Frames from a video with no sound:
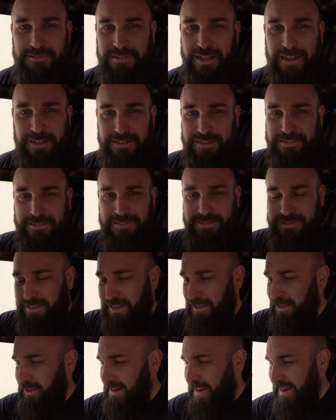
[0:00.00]
I'll
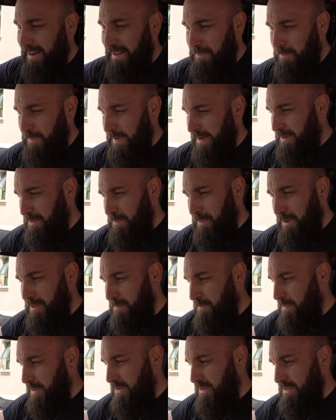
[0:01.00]
tell you later when it was,
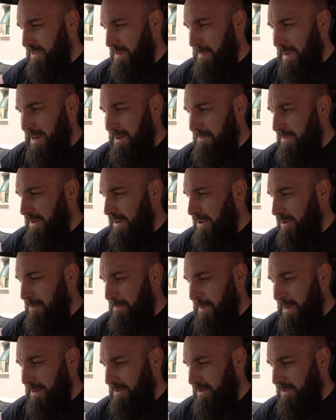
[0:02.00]
because I made a video
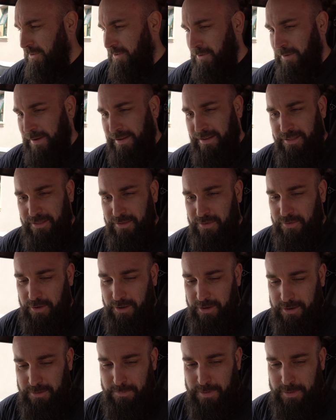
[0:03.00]
about correcting the starter,